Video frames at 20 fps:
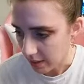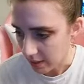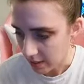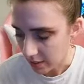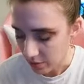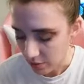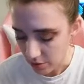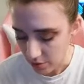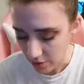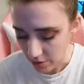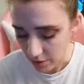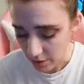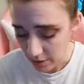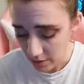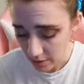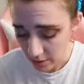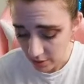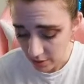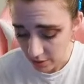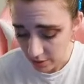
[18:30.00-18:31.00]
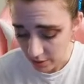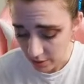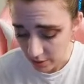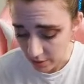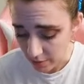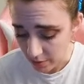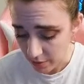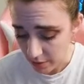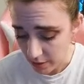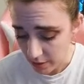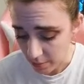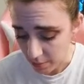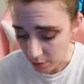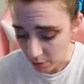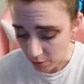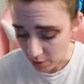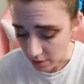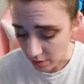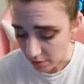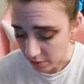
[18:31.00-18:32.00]
This is the fitting
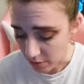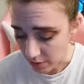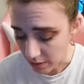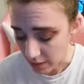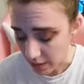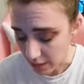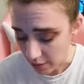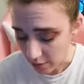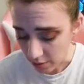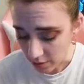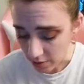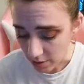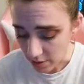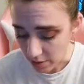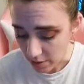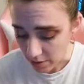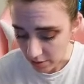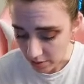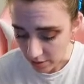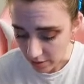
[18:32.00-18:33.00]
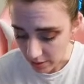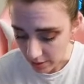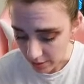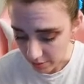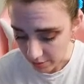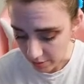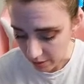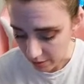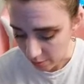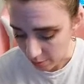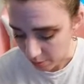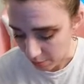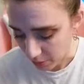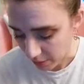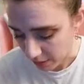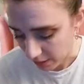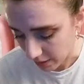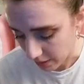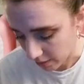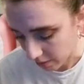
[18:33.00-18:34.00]
music for the hour too, if I were
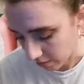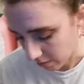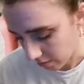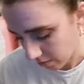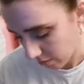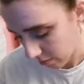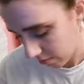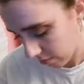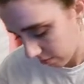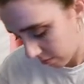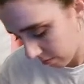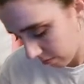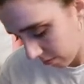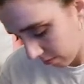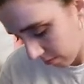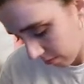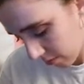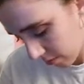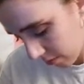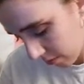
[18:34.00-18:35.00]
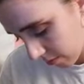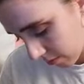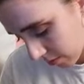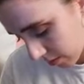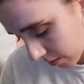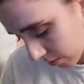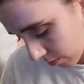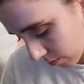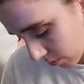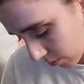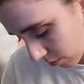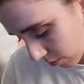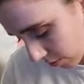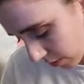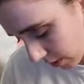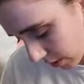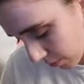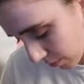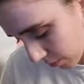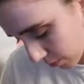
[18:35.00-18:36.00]
playing the original
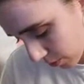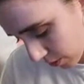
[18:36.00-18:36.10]
Animal